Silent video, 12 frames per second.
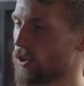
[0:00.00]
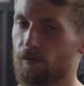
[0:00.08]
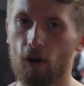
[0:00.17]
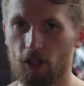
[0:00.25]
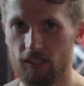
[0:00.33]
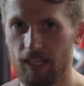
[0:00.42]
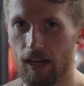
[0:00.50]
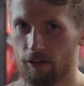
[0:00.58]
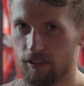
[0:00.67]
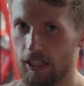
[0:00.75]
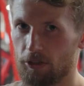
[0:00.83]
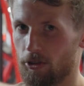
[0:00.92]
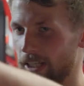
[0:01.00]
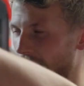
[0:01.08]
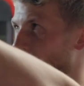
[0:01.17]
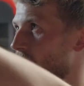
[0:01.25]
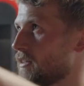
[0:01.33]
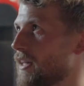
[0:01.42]
the focus here is literally,
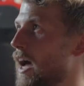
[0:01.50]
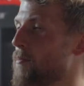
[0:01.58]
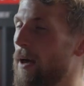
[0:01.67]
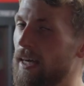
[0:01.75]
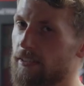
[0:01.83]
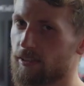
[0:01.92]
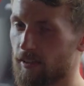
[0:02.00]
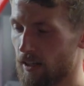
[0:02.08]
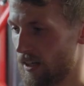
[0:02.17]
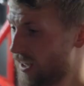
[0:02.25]
again, lat based,